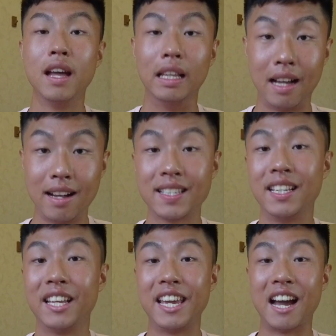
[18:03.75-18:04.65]

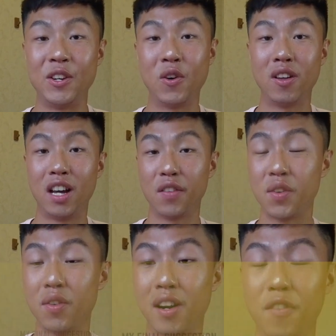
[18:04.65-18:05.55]
Lastly, I know a lot of
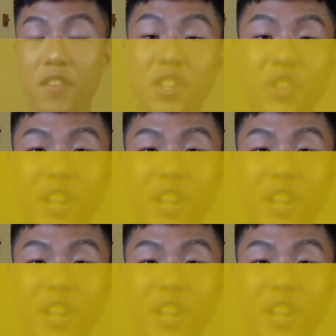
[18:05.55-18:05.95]
you are finishing